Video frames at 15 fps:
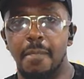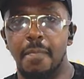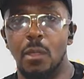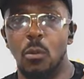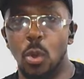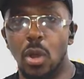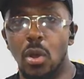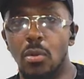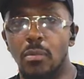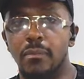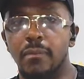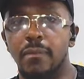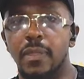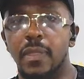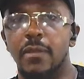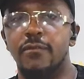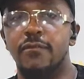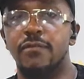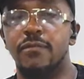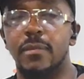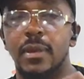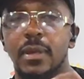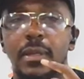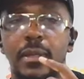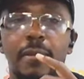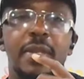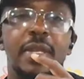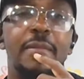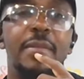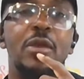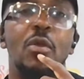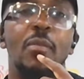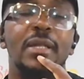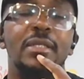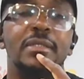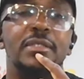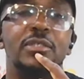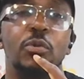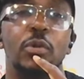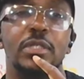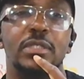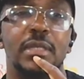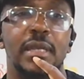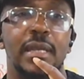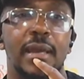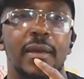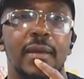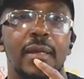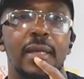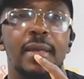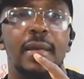well, let me let me go back to this question now.